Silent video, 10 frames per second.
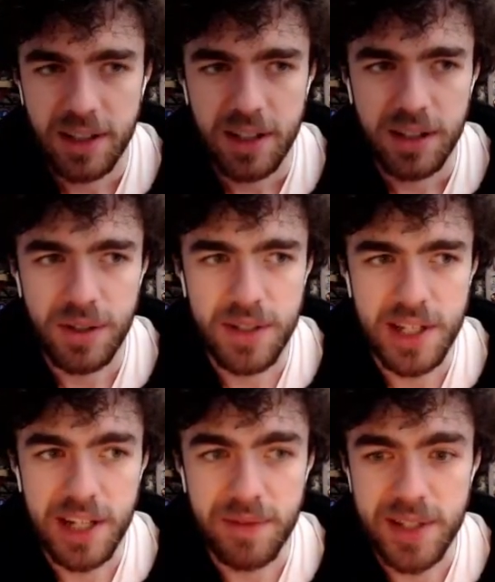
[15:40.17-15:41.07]
Use
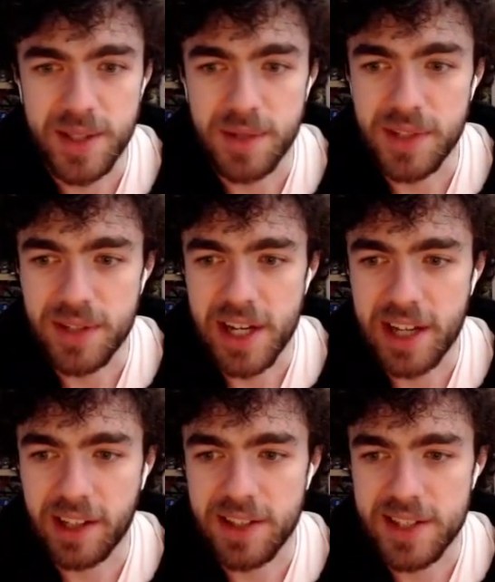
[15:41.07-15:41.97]
our Vessel of the
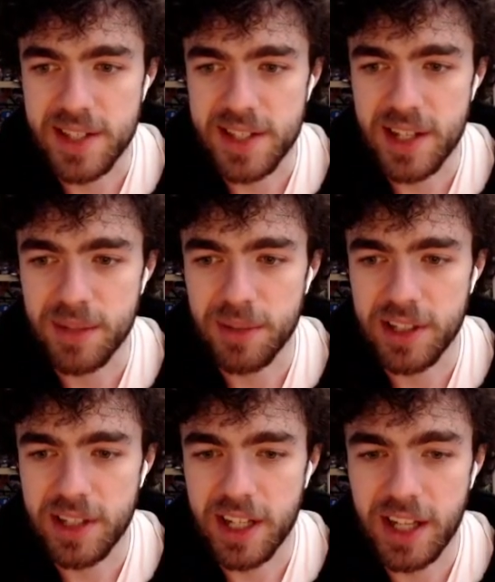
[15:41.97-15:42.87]
Dragons to send one and